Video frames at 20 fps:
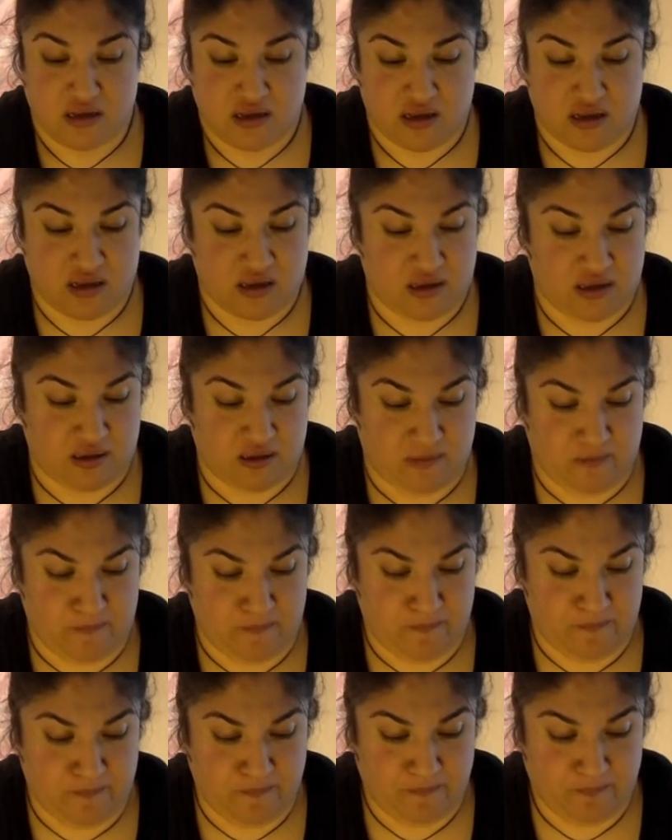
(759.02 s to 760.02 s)
Um,
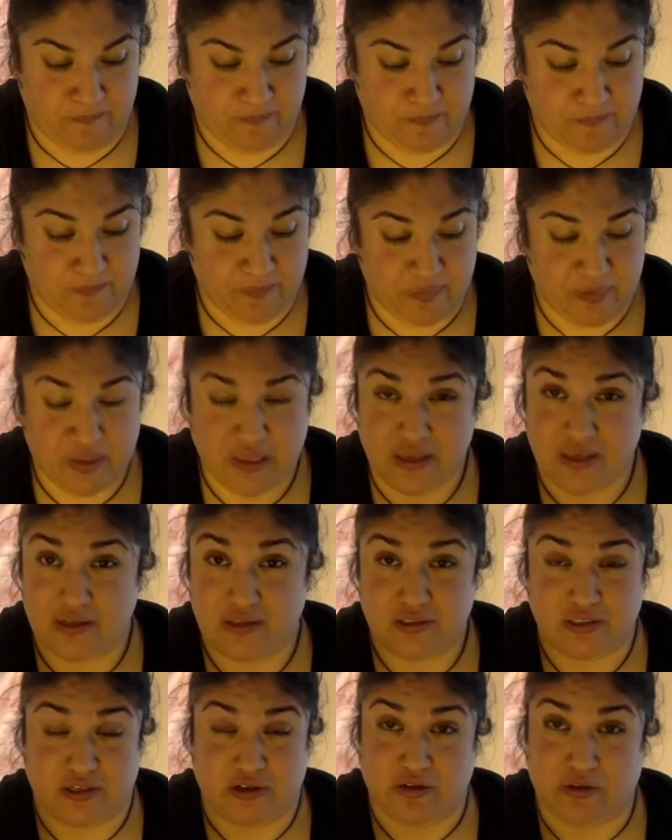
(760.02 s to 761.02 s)

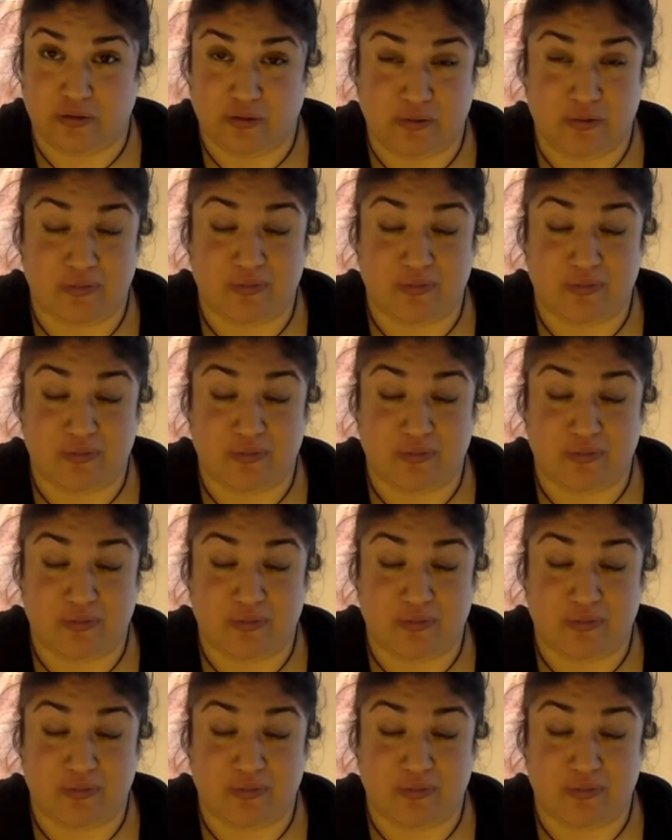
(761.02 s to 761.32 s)
so